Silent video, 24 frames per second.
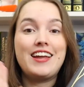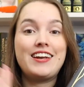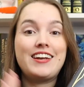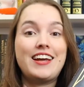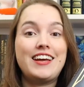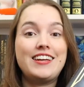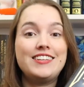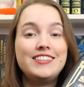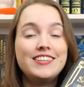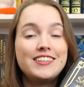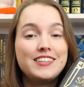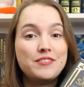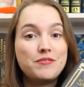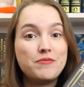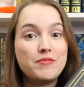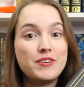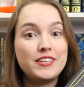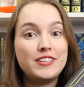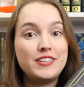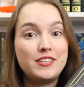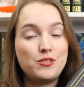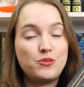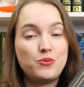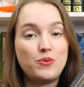Now, I didn't read
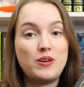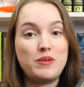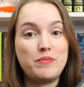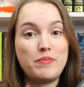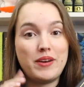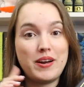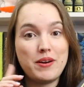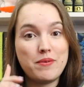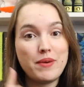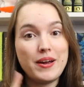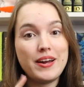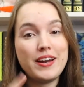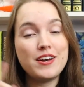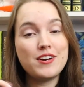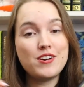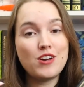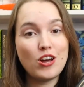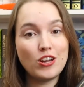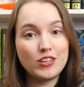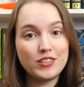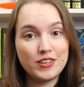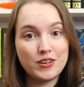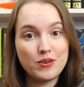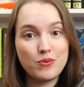this one, but I read
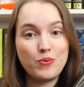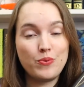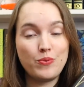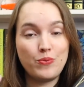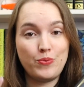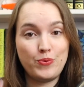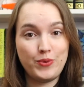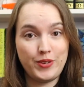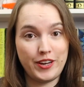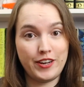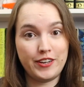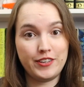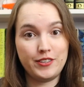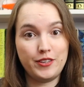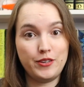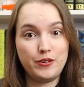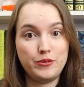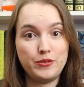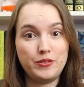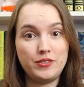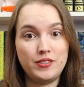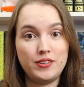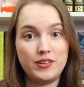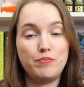another young
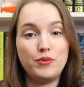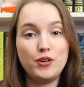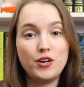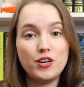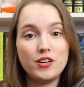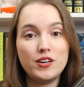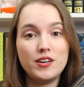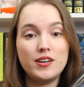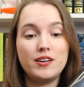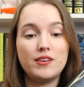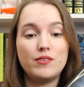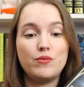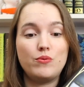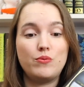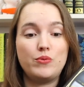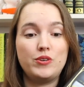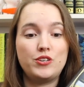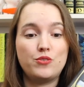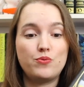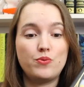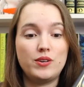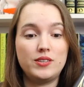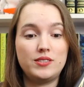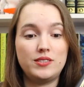adult book,
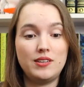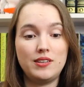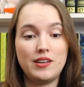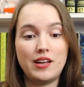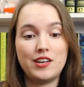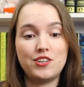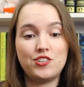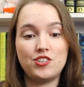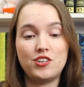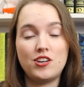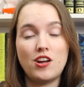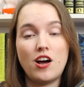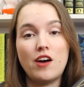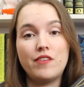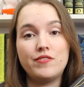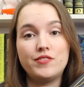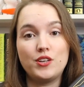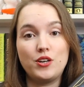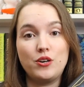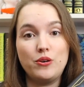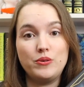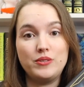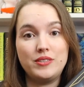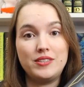which was The Legend of the
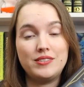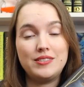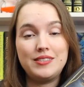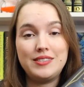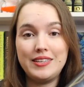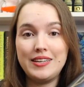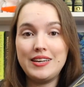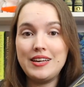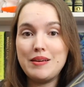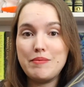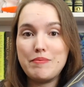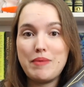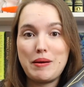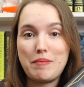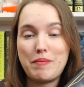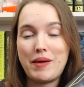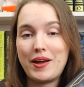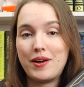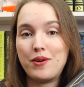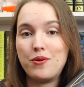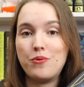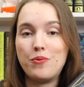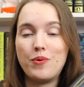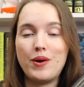Golden City by
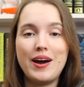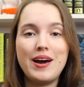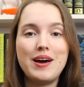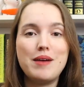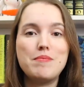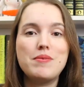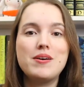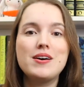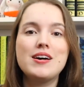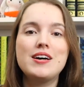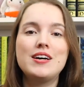Michael Webb.